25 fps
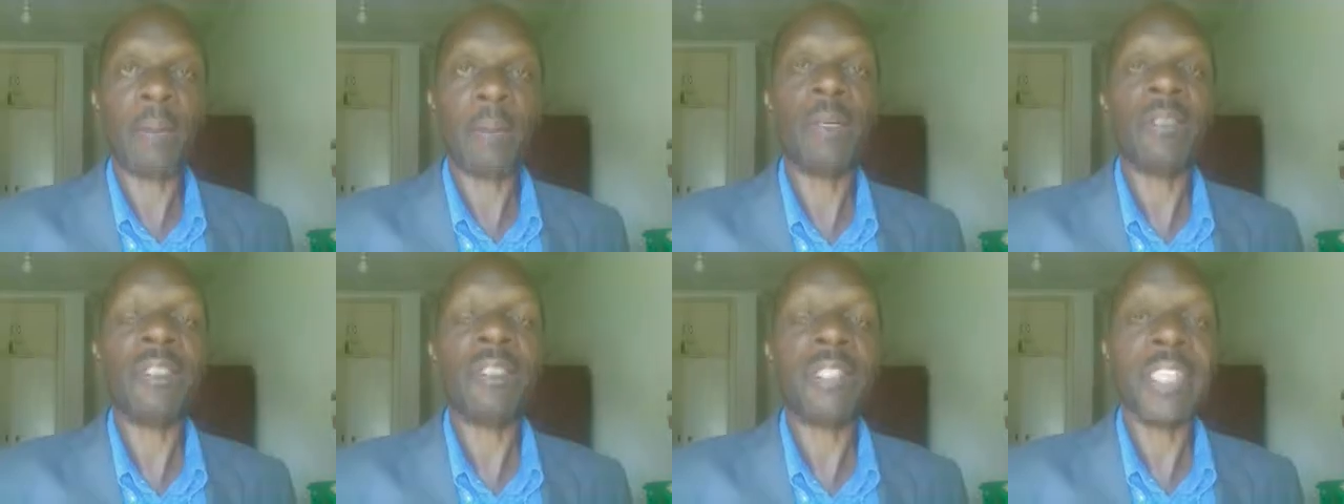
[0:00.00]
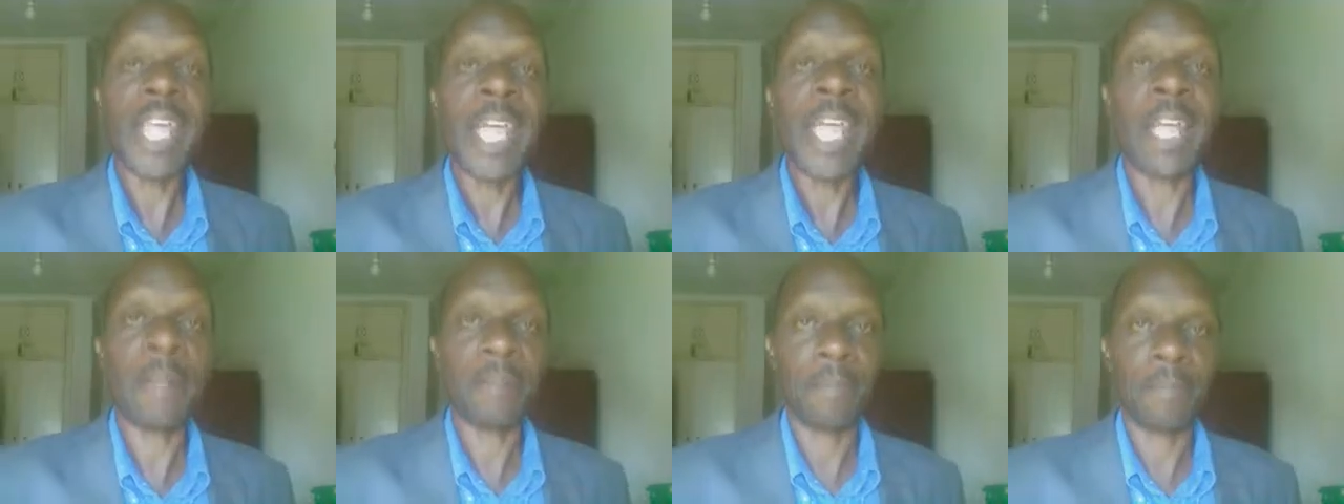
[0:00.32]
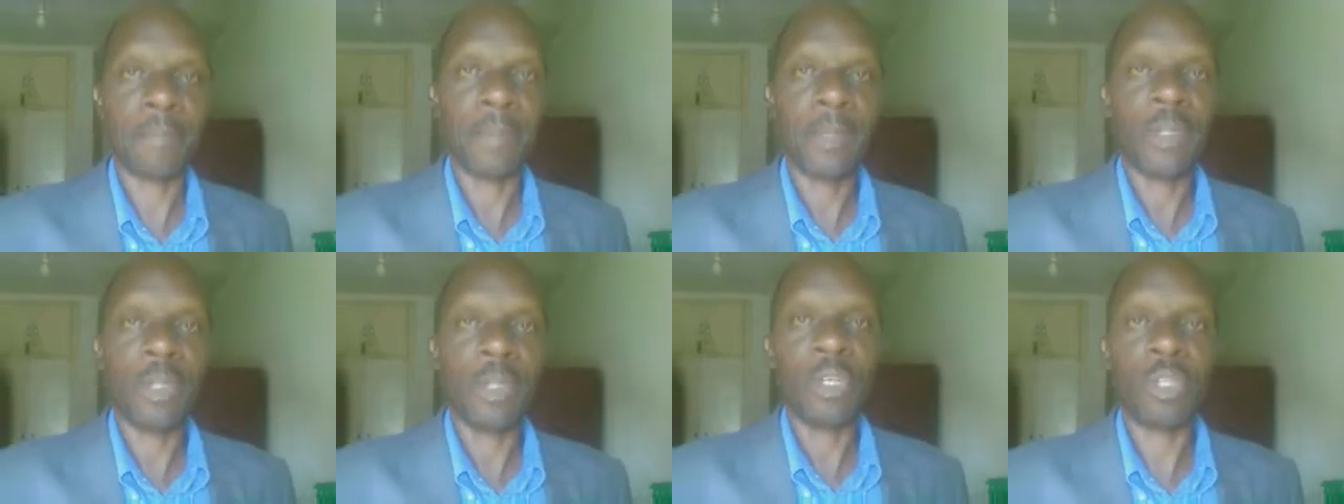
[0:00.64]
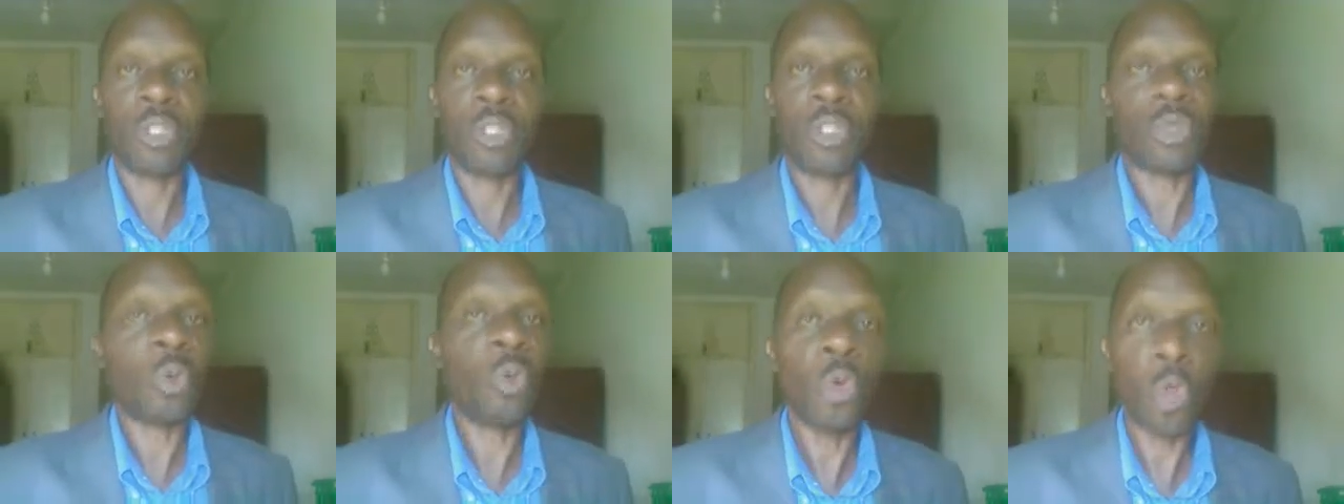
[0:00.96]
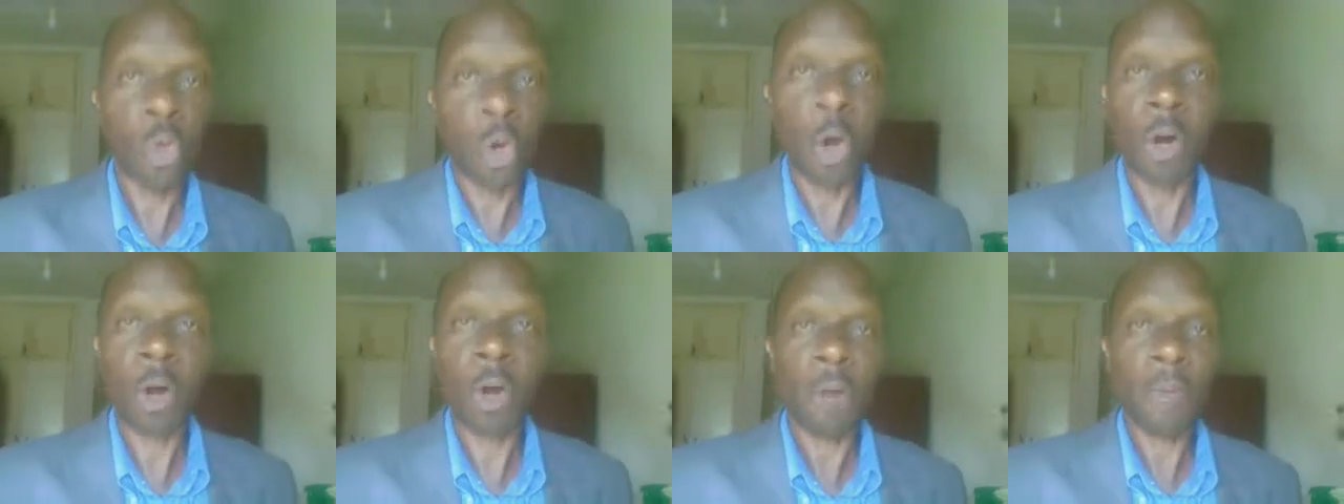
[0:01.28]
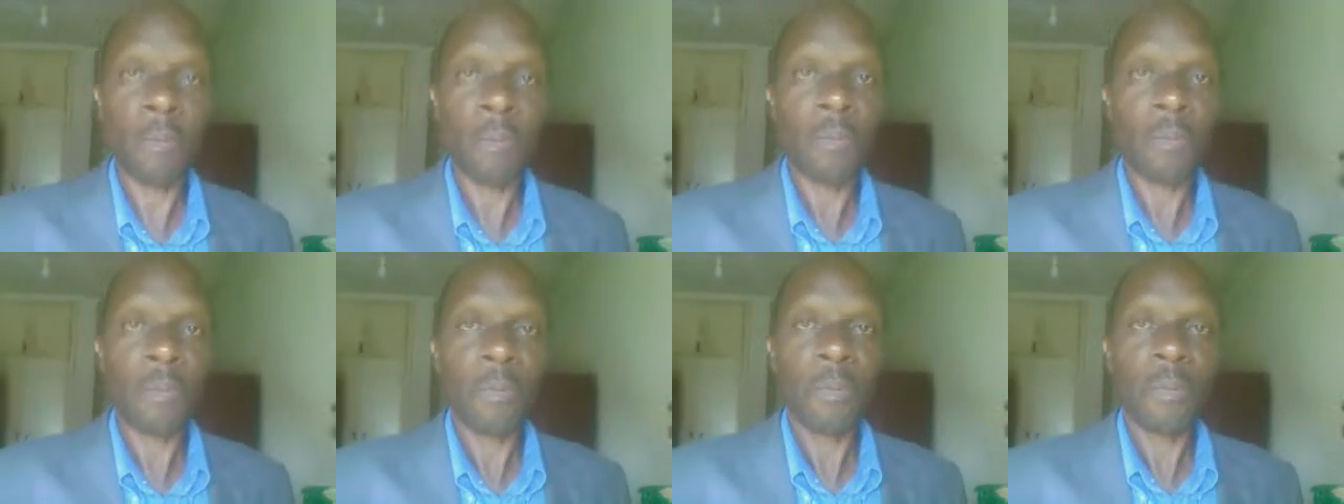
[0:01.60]
But I'm not saying do
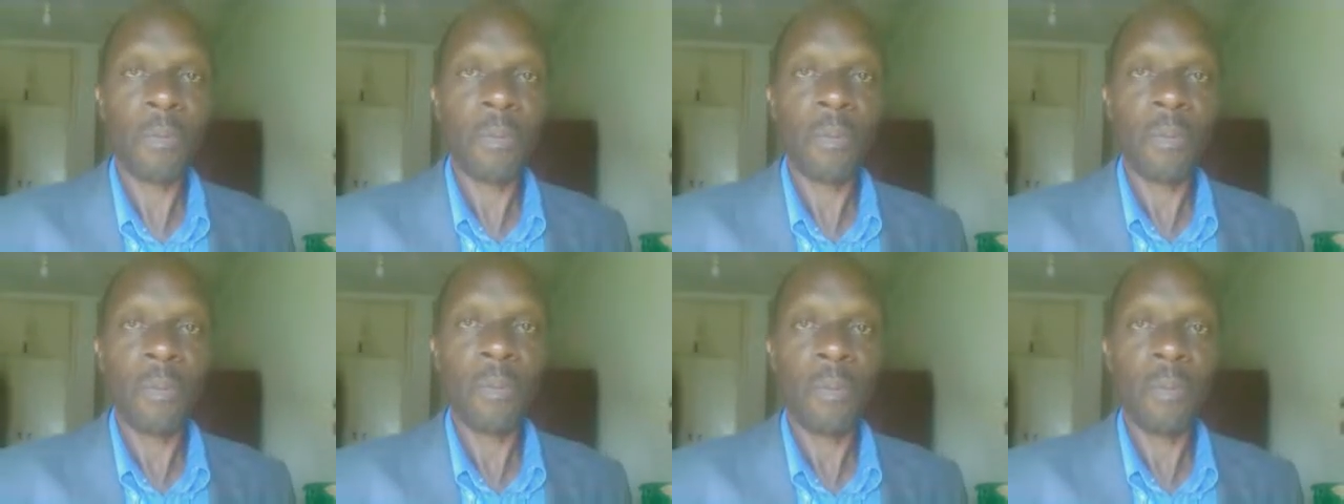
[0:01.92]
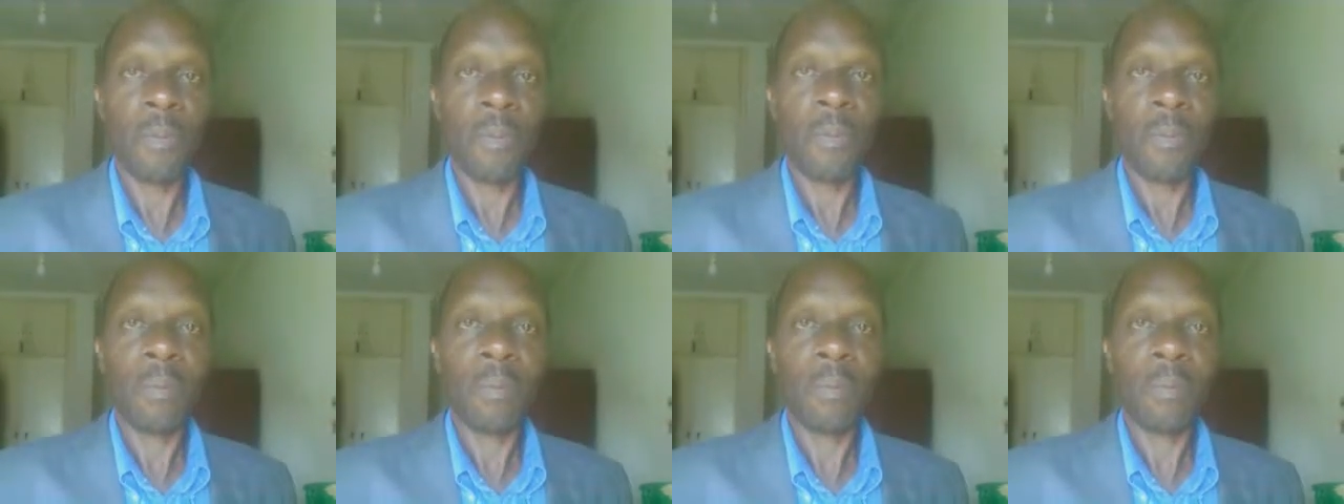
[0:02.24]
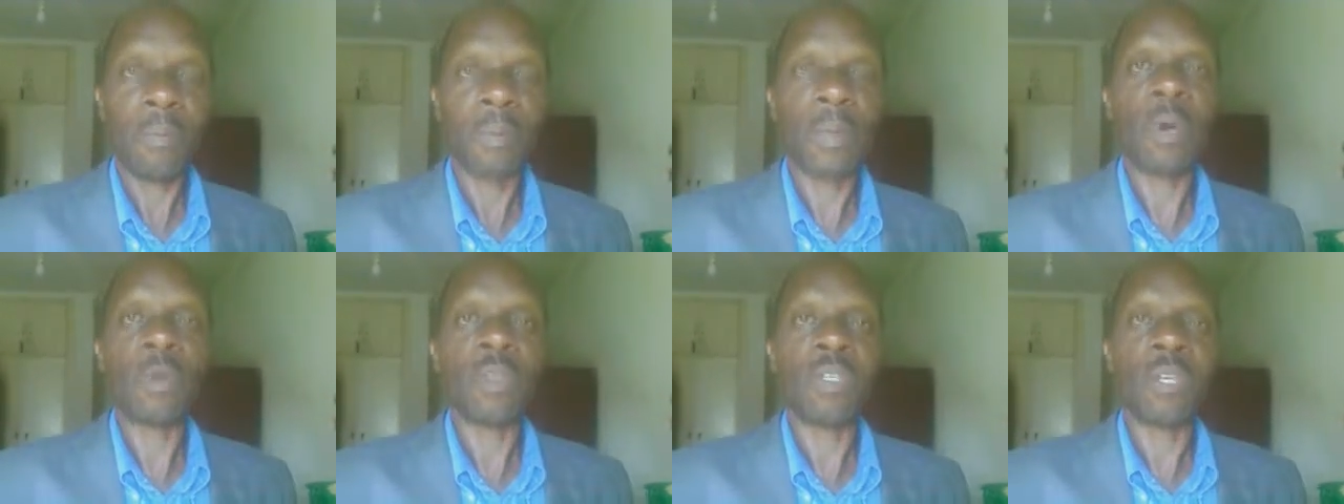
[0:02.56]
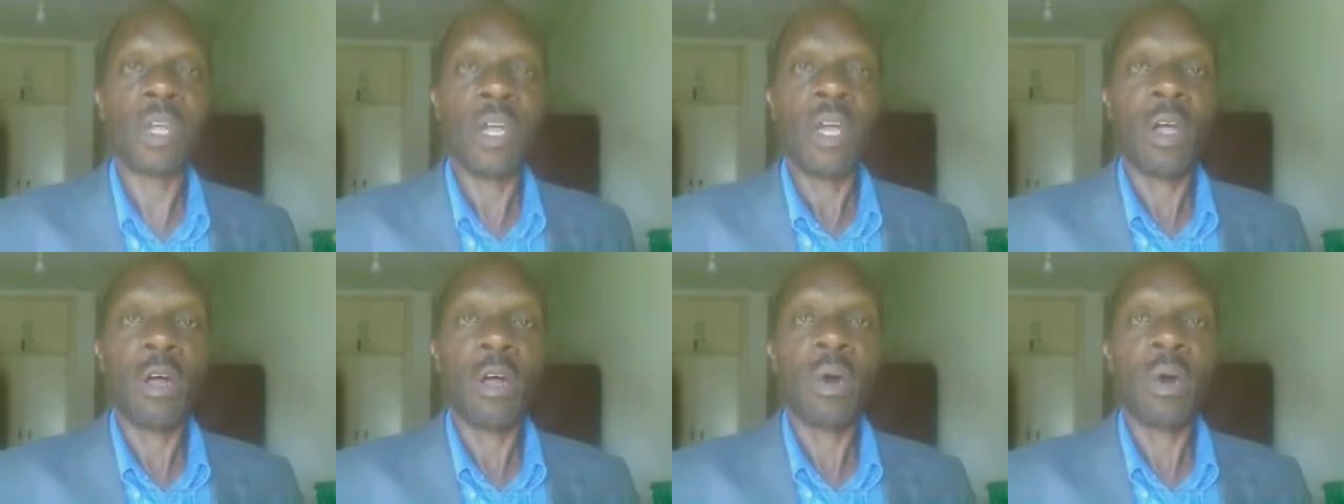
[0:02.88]
wrong, because